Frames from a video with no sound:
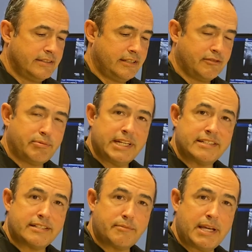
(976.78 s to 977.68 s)
tough
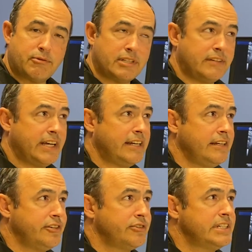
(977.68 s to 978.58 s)
places to be where they've had
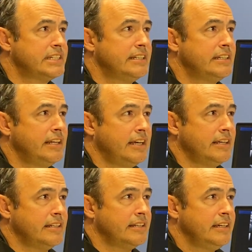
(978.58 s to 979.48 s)
injuries, and
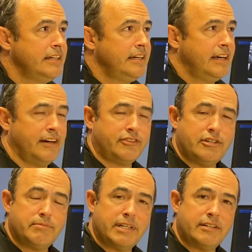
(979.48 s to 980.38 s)
after
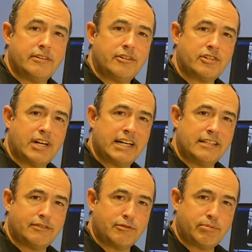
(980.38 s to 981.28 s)
you've been shot
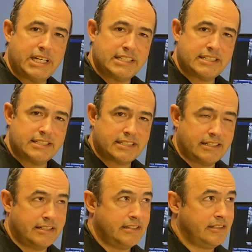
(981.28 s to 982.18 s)
in different places,
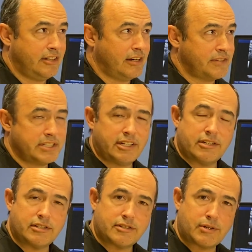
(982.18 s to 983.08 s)
then obviously you're
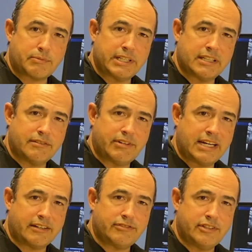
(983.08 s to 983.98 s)
disrupting the
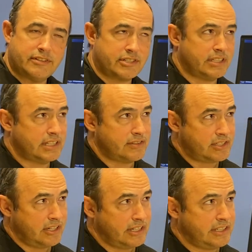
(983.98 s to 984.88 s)
lymphatic flow. There's a lot of
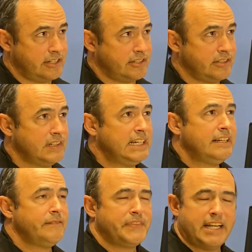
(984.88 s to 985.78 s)
scar tissue.
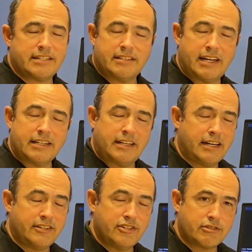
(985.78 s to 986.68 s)
It's not
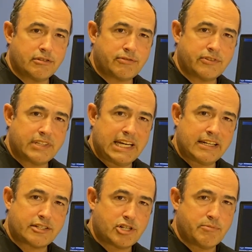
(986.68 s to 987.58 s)
unusual for that
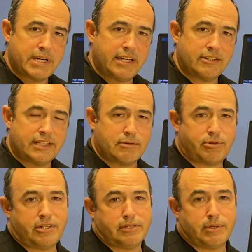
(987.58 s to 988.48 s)
extremity or that
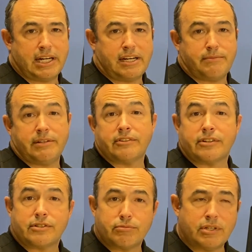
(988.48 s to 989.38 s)
part of the body to be
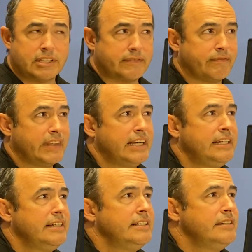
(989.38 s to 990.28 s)
very swollen.
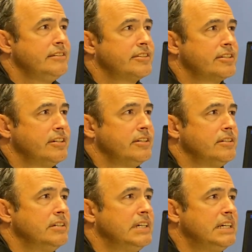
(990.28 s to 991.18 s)

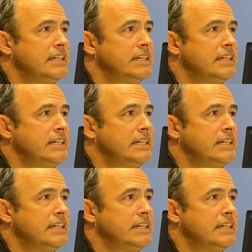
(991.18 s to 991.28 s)
So,